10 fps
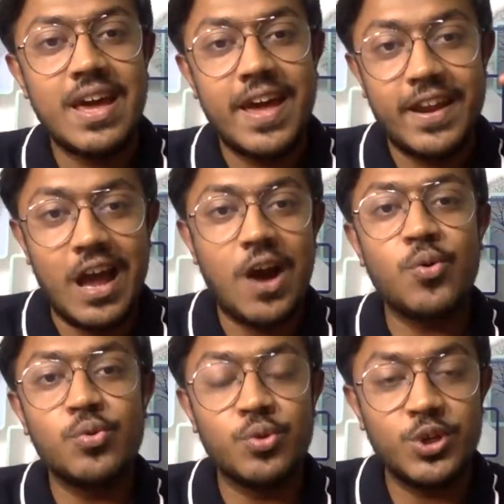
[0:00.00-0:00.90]
and
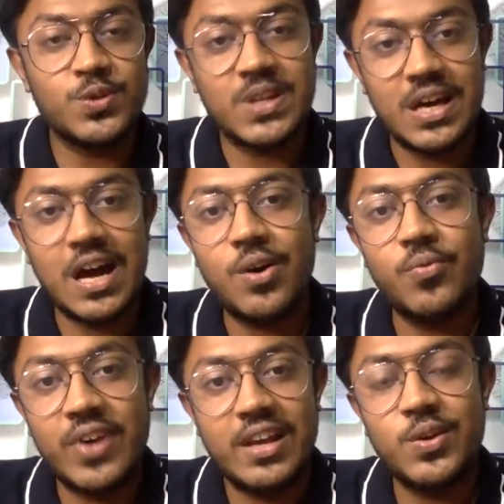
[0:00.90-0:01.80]
how
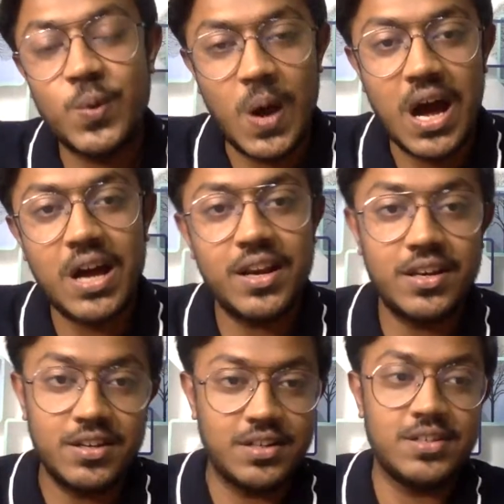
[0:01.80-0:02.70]
well you are
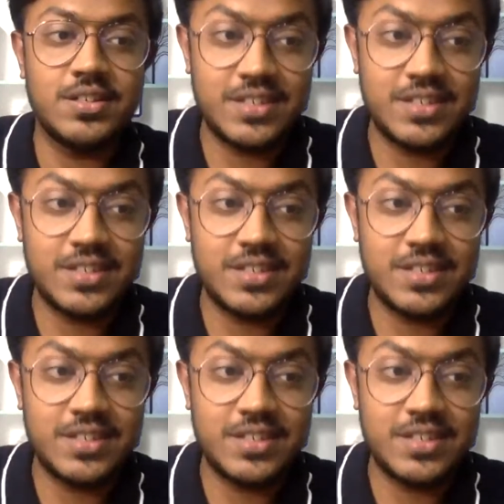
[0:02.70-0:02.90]
in